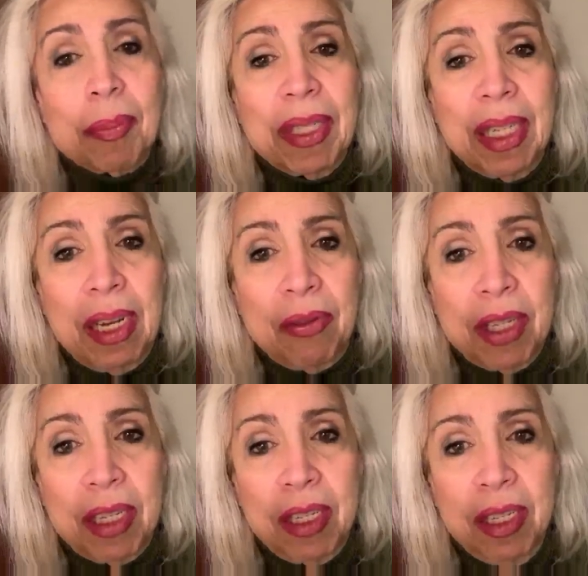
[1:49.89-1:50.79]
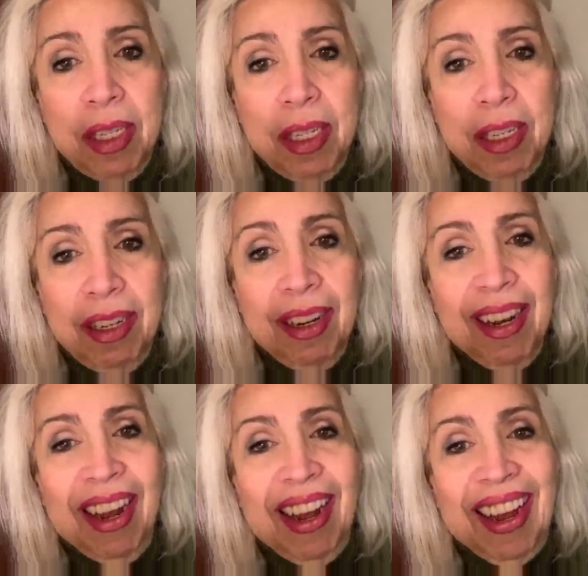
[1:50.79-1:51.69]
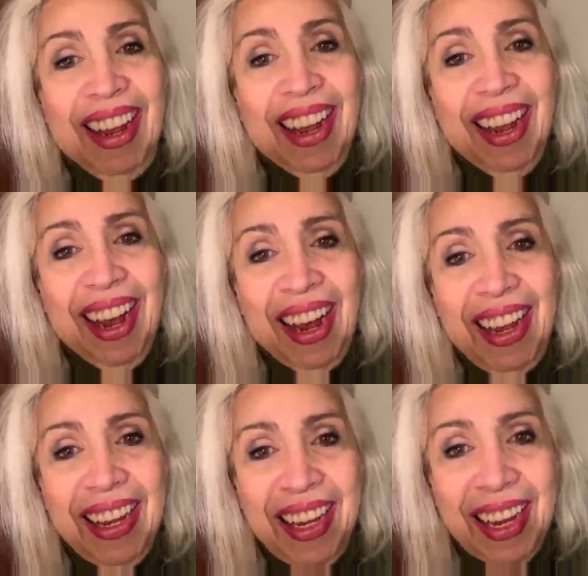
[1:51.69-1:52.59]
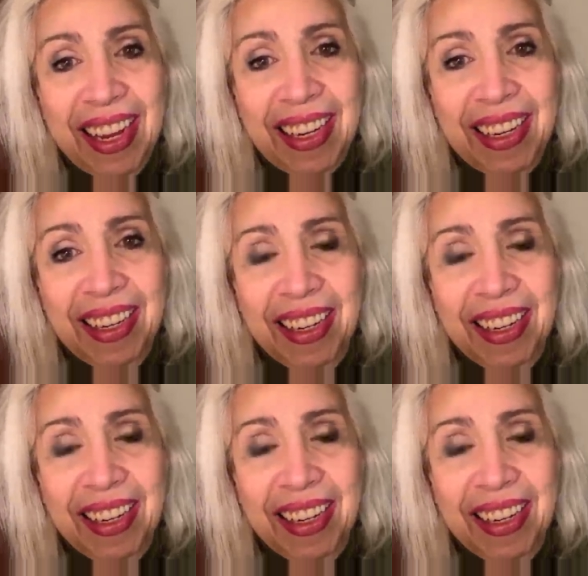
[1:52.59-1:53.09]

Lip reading: believe it. Hi again.